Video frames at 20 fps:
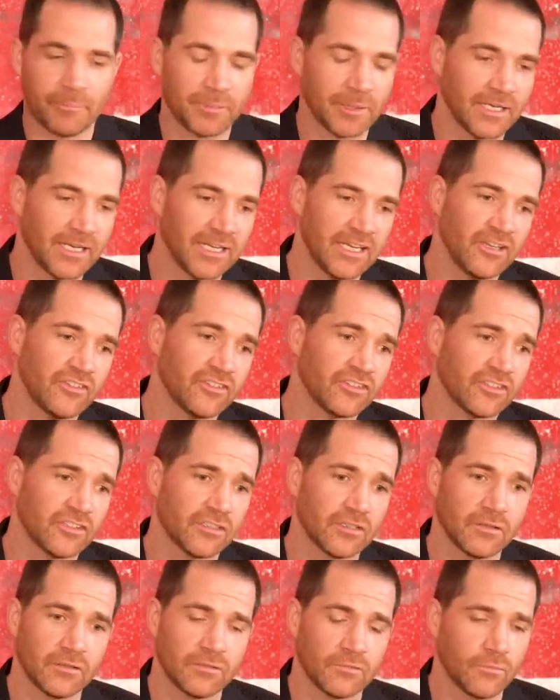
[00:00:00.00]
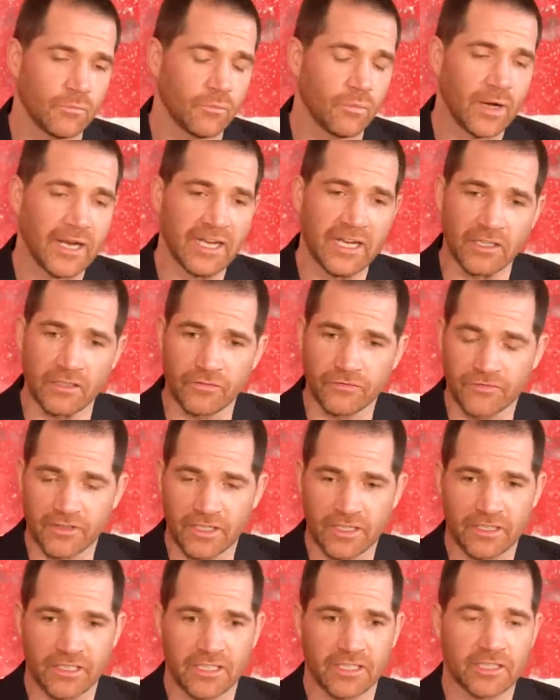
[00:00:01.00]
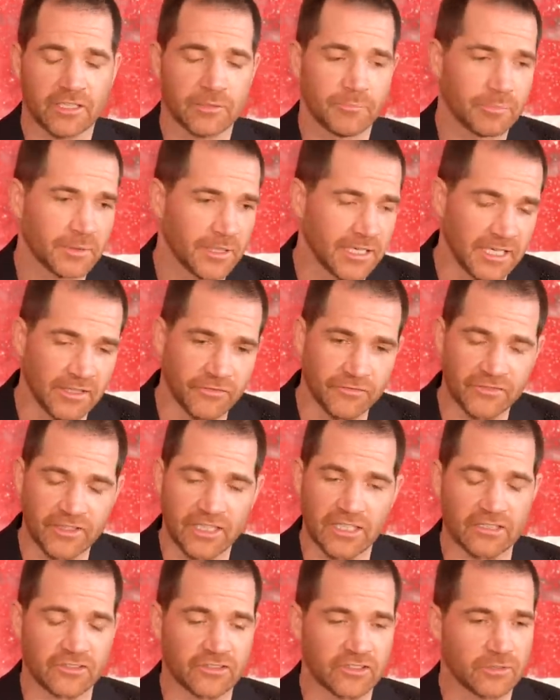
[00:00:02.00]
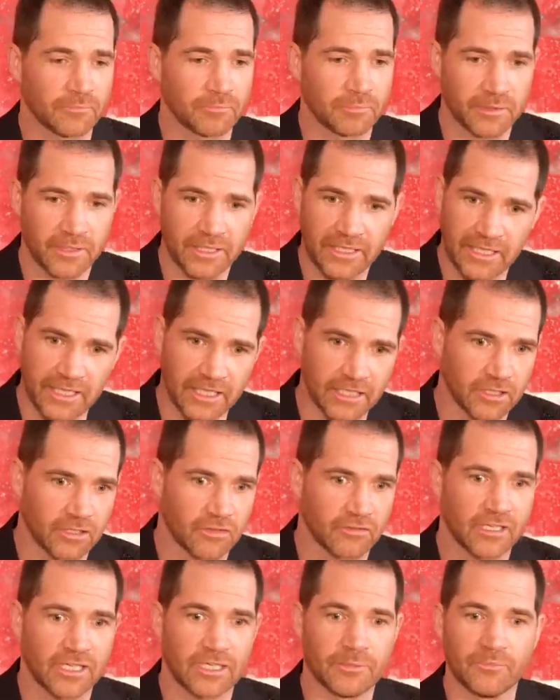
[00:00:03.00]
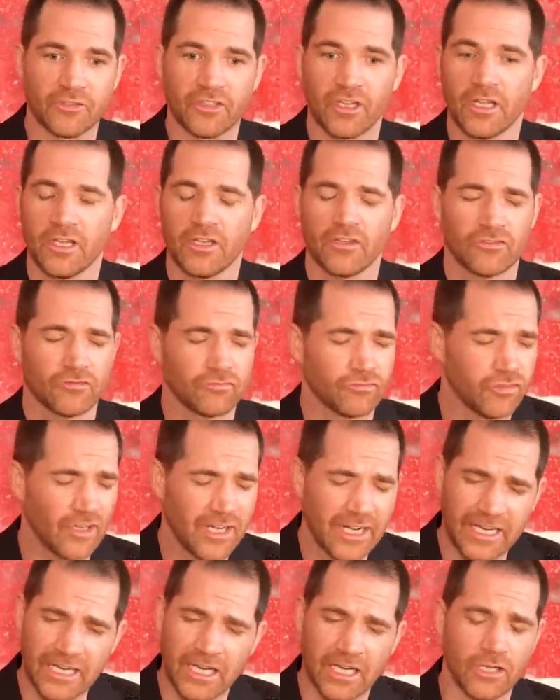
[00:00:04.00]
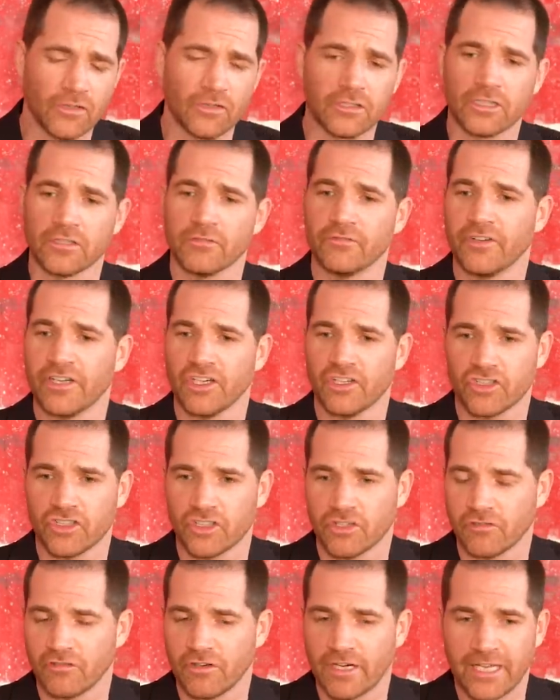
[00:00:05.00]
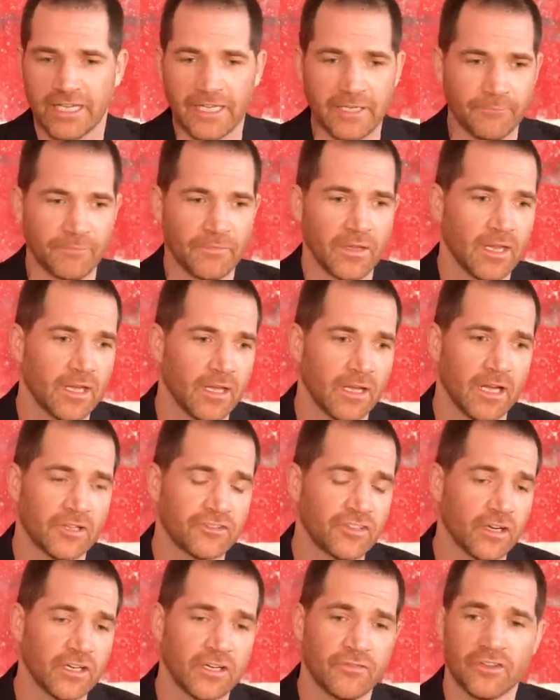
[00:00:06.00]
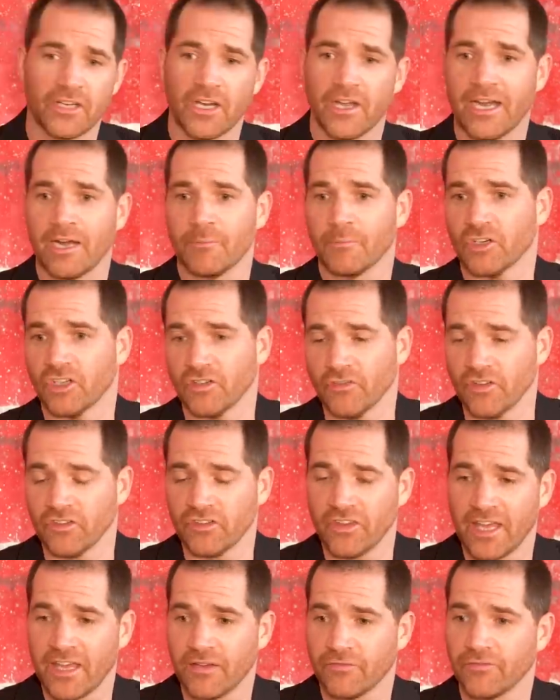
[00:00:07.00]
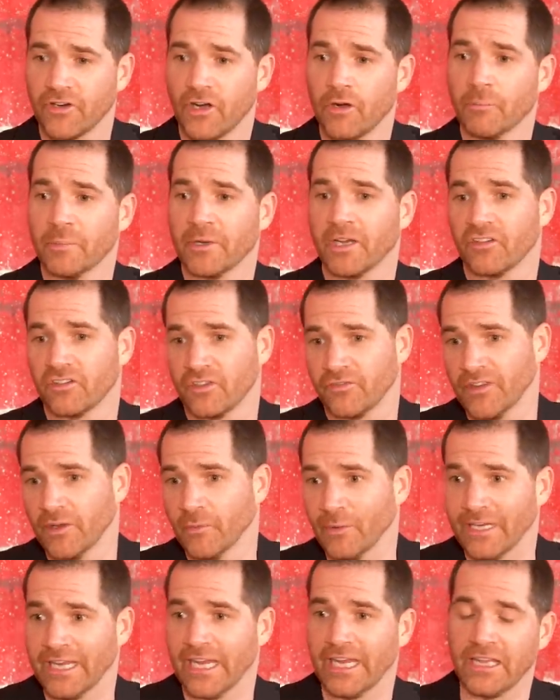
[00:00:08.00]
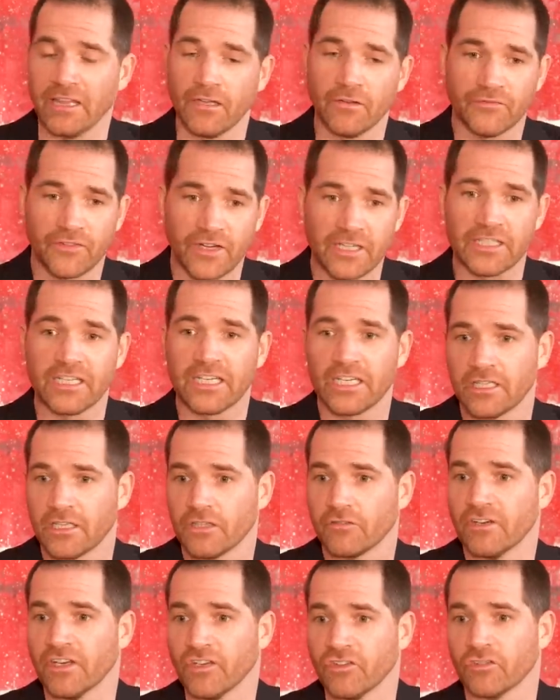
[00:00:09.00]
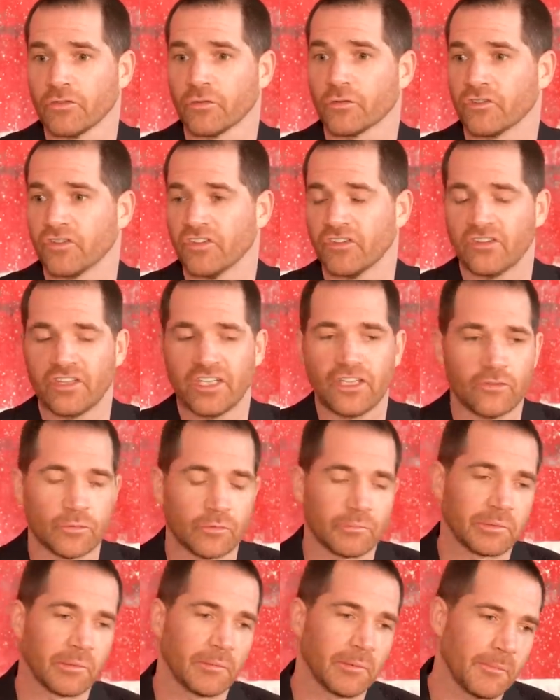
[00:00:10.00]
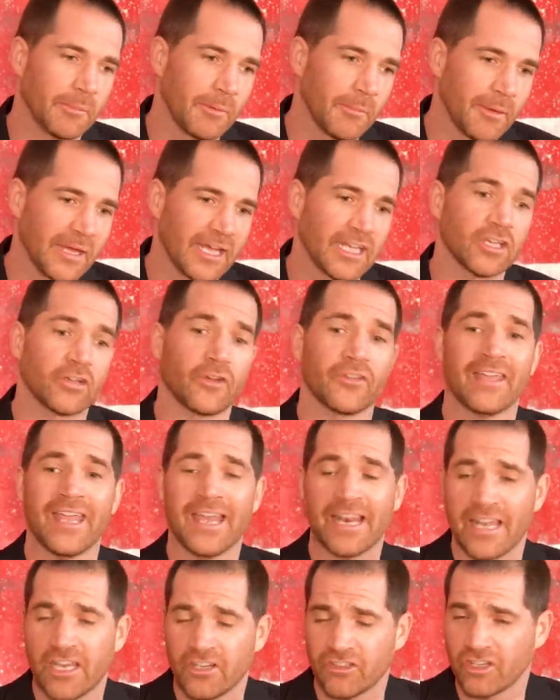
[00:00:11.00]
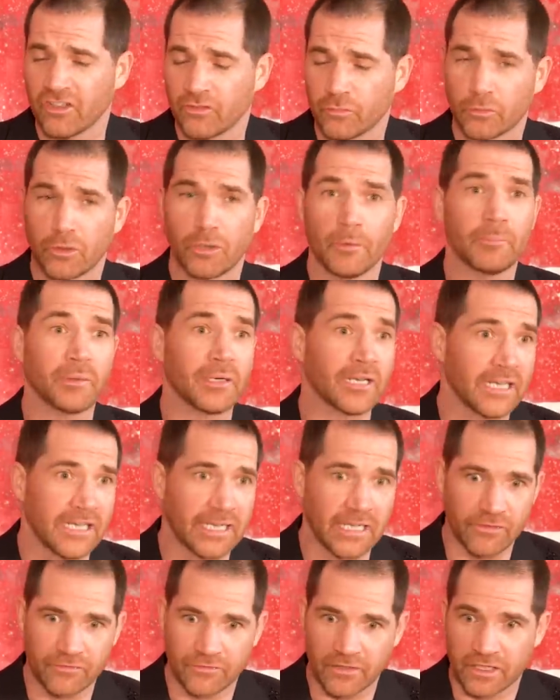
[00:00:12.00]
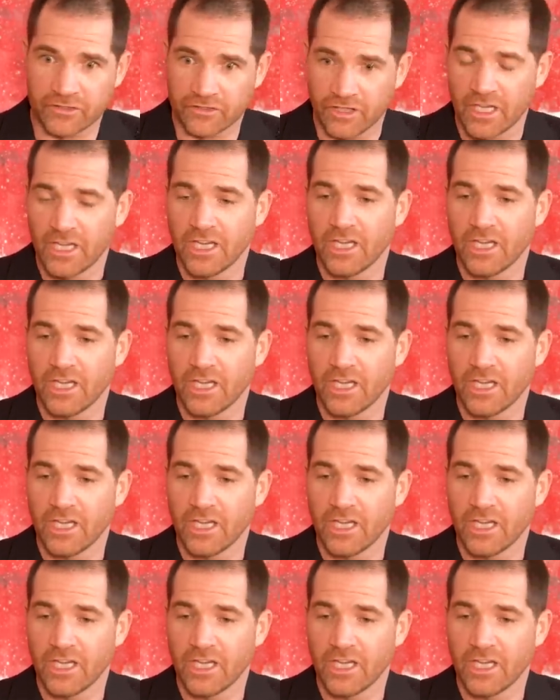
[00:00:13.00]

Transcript: the police way underfunded, completely fucked, completely corrupt, really low conviction rate. I don't even know how much of it's their fault because if they were getting the funding and the resources, things would probably be better. You've got the NHS completely fucked.